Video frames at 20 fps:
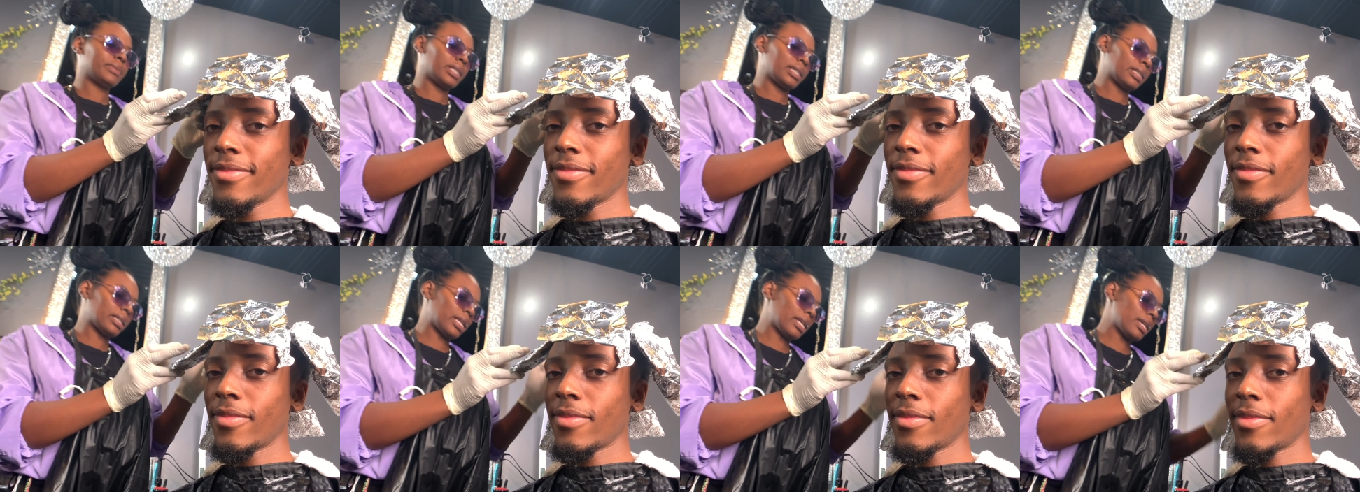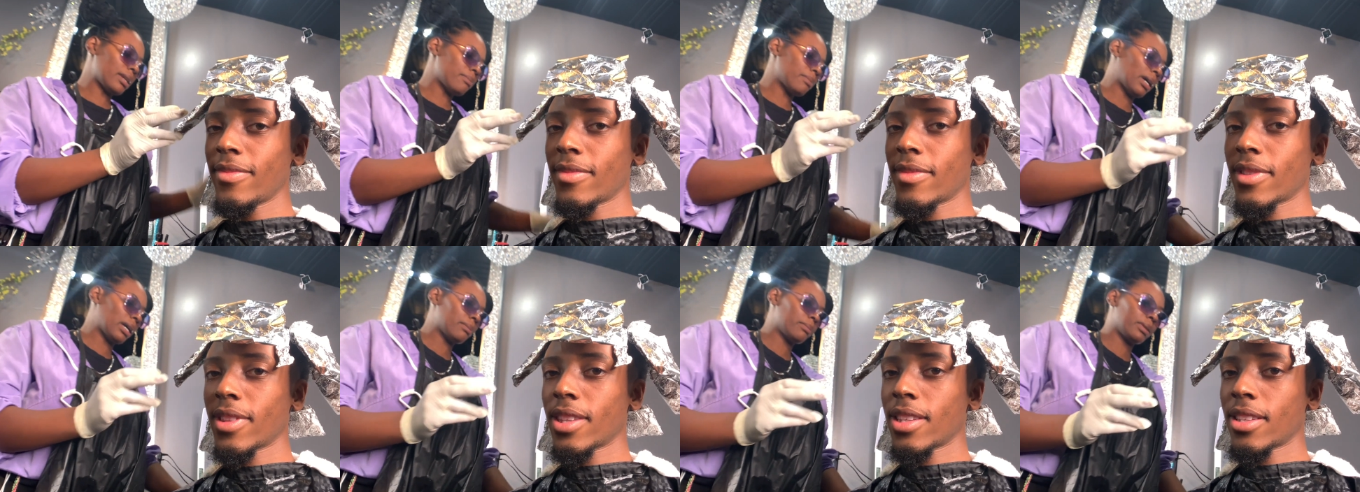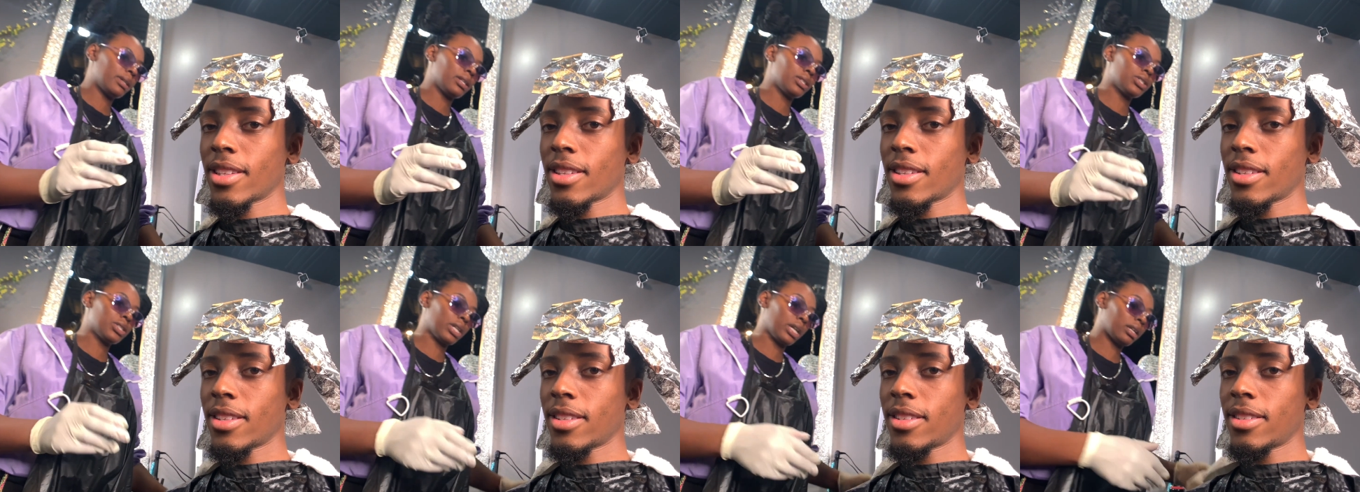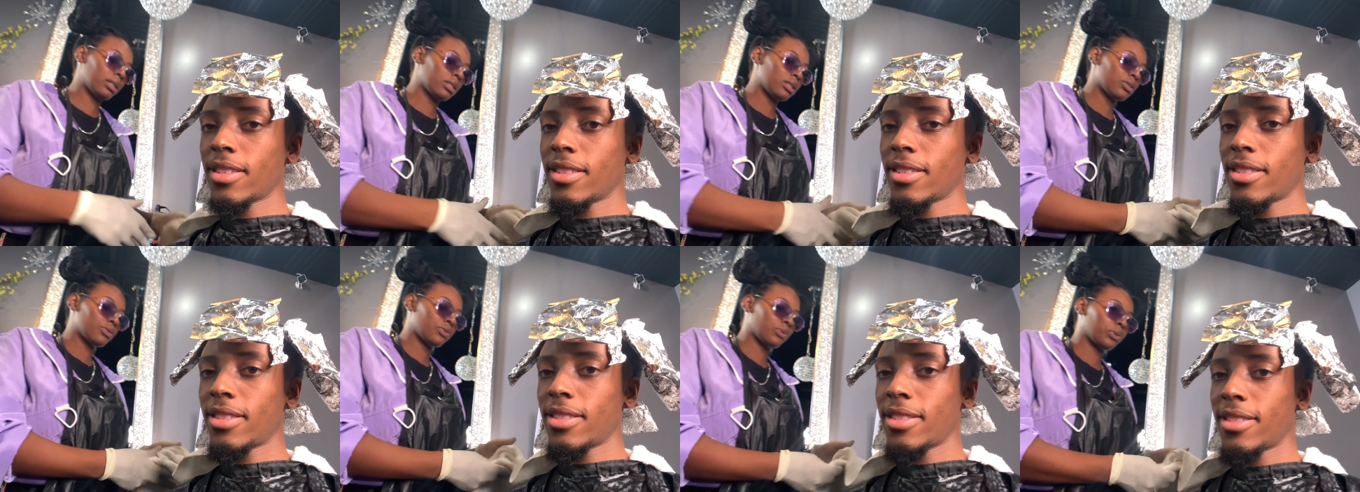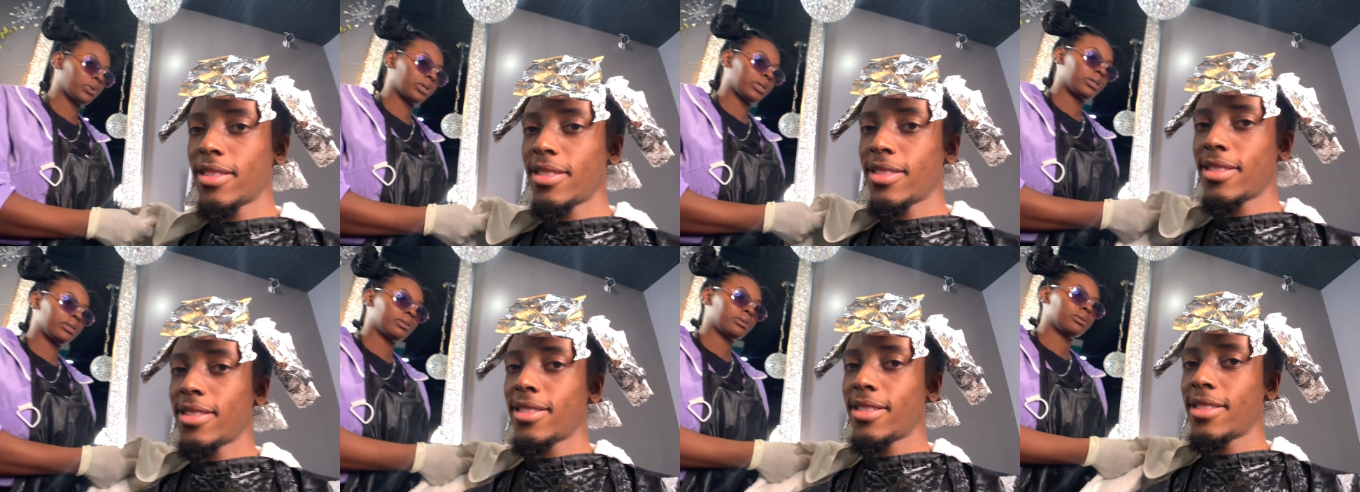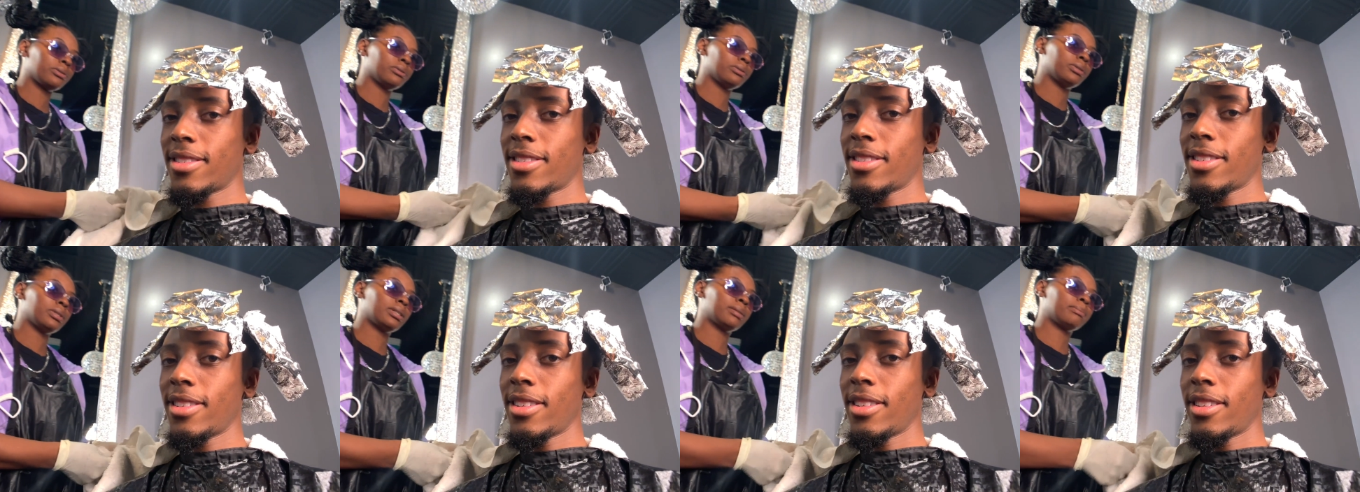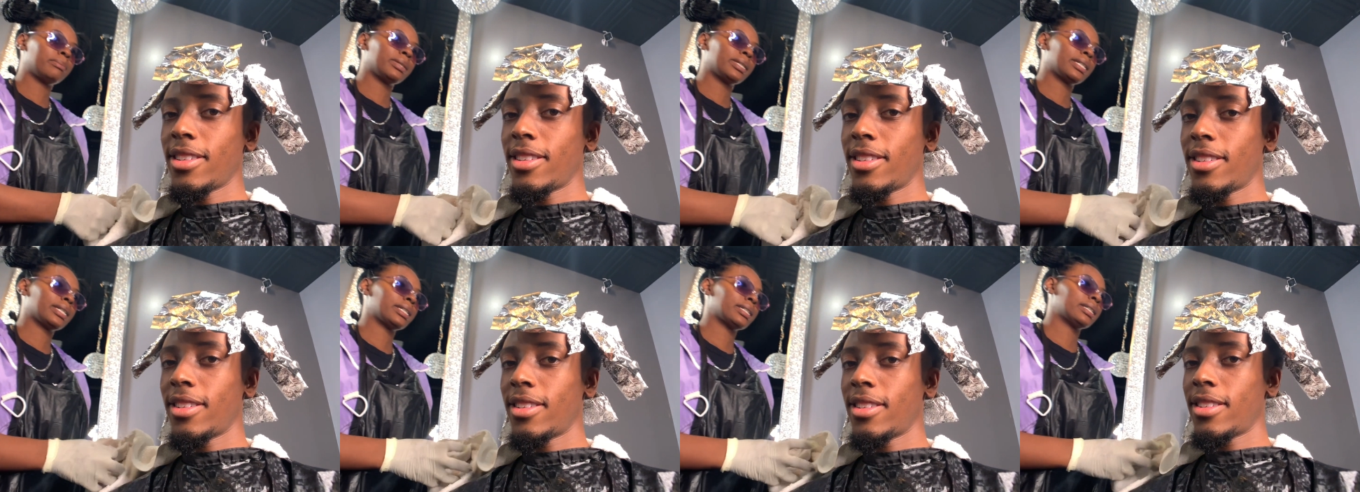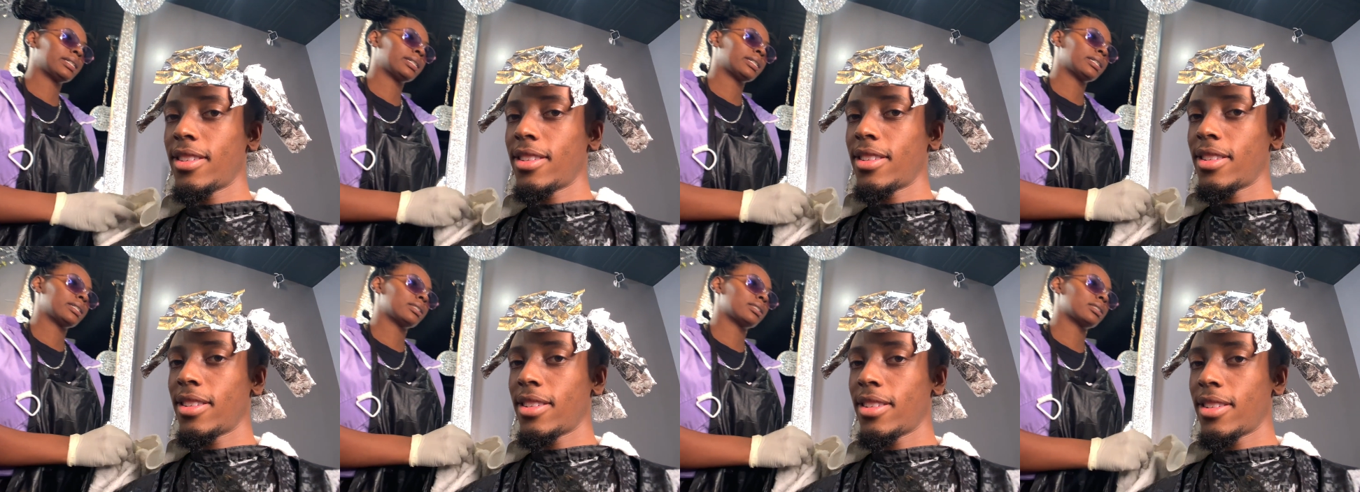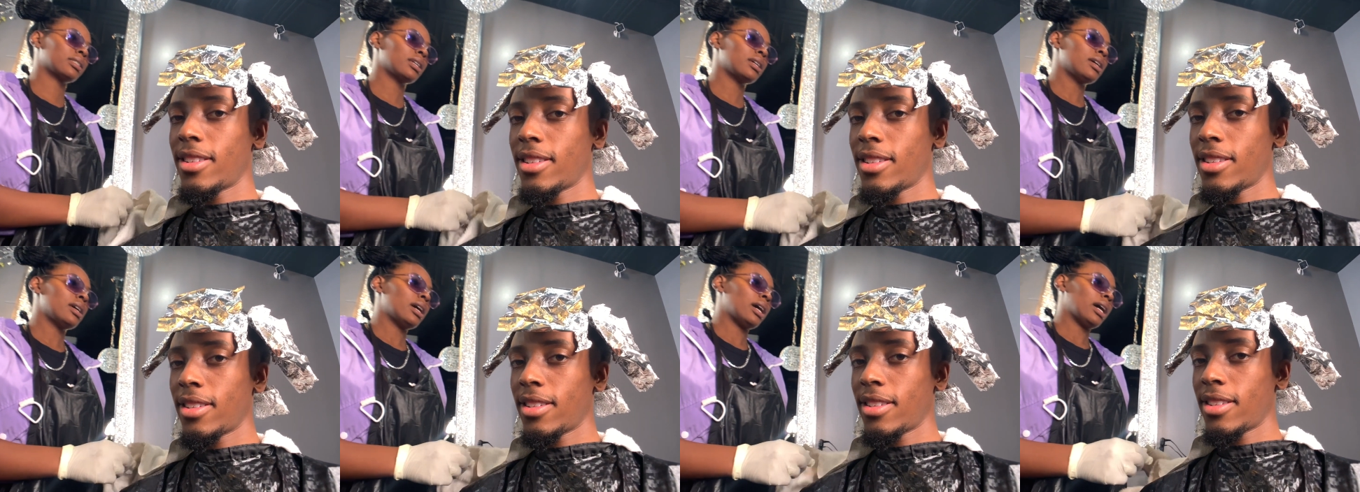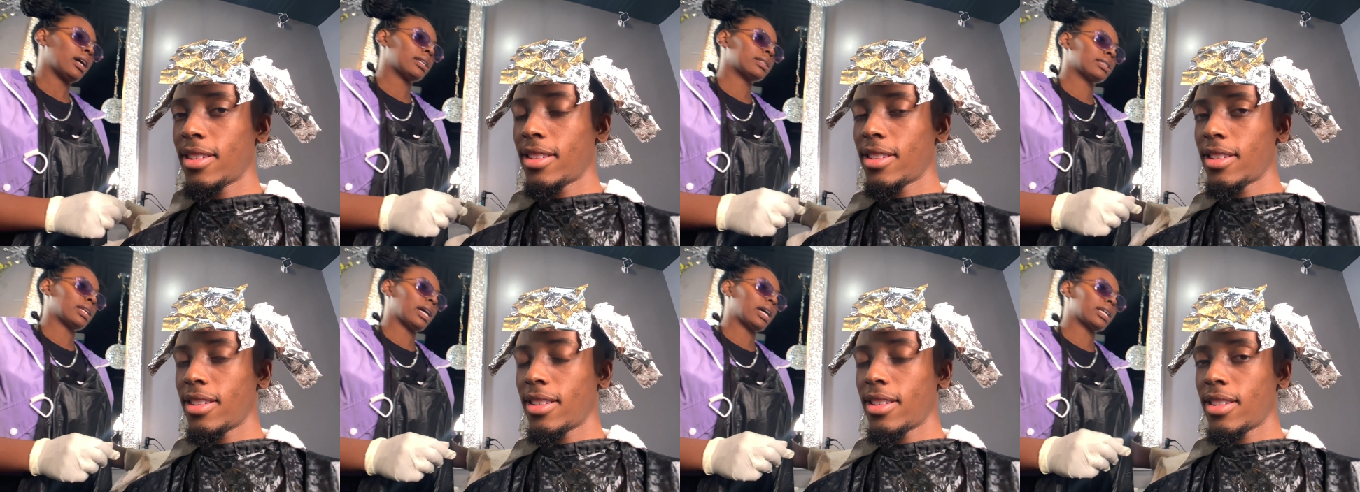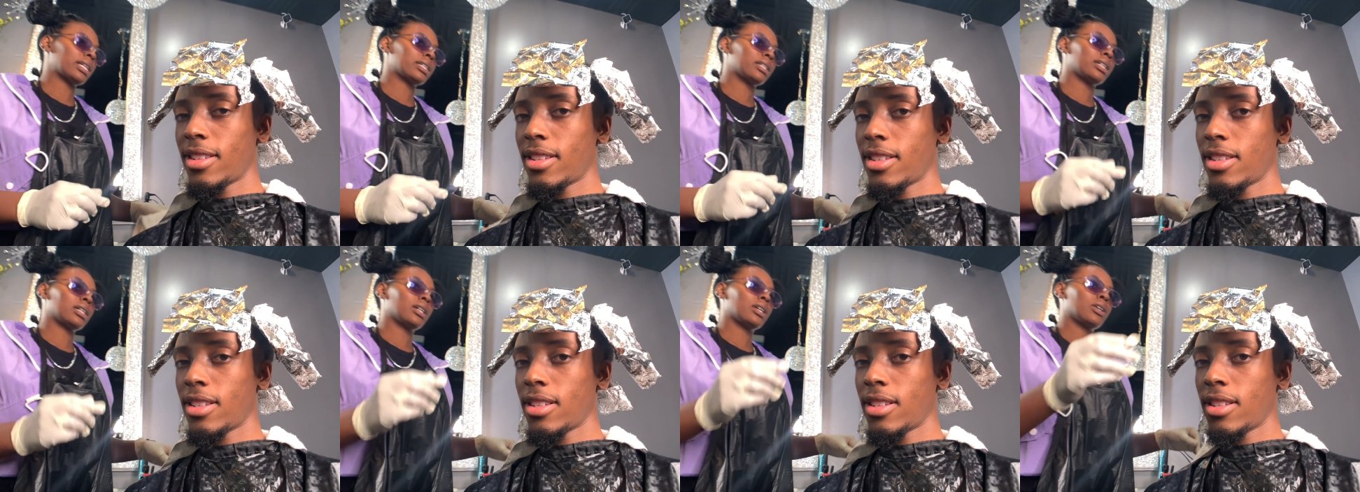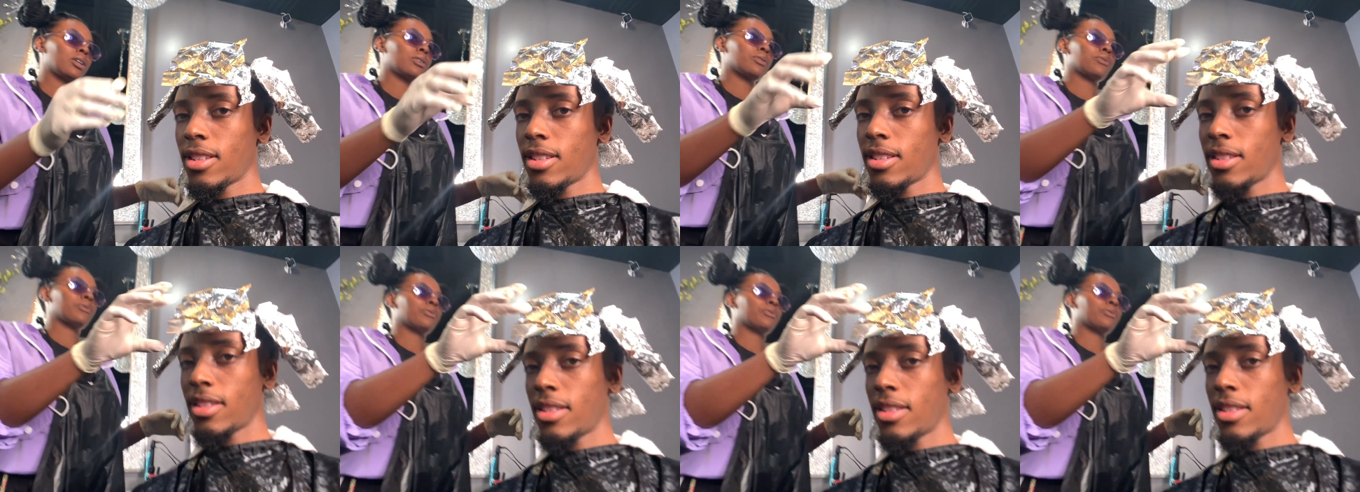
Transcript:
Speaker 1: I think it might be a challenge for you because a lot of